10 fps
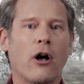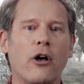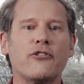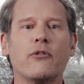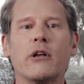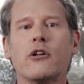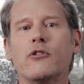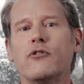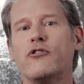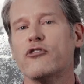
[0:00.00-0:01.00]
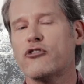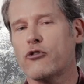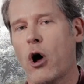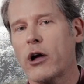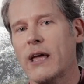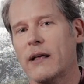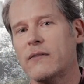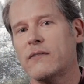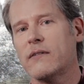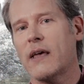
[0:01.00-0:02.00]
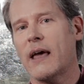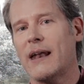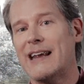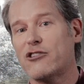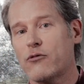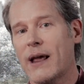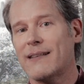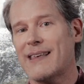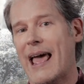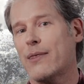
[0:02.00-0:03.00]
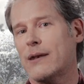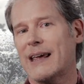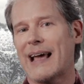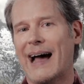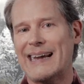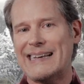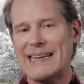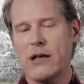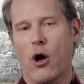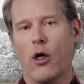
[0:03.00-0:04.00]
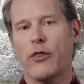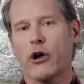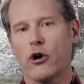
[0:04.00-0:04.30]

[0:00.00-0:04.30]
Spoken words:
also includes strong hints at a trans-ethnic ideal. The